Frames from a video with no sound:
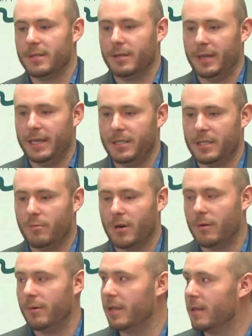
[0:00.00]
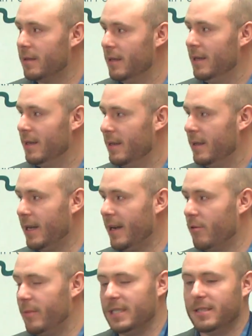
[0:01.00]
So they just work with the
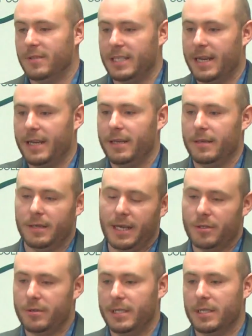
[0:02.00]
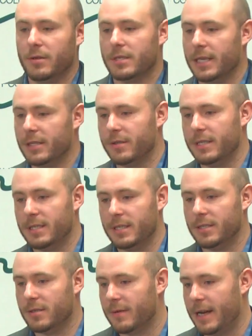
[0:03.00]
governments of second countries, host countries
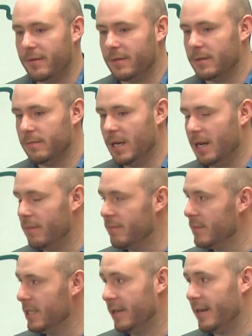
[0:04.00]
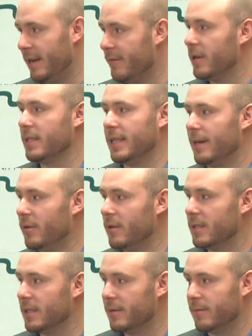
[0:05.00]
that surround um, Syria, for
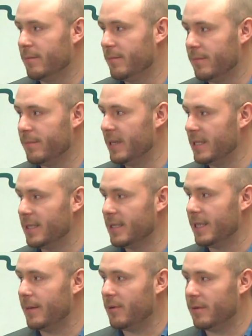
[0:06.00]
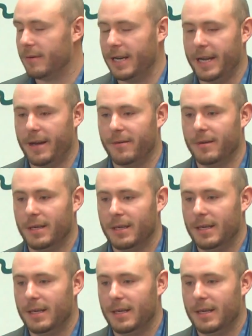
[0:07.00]
example, is the best example right now.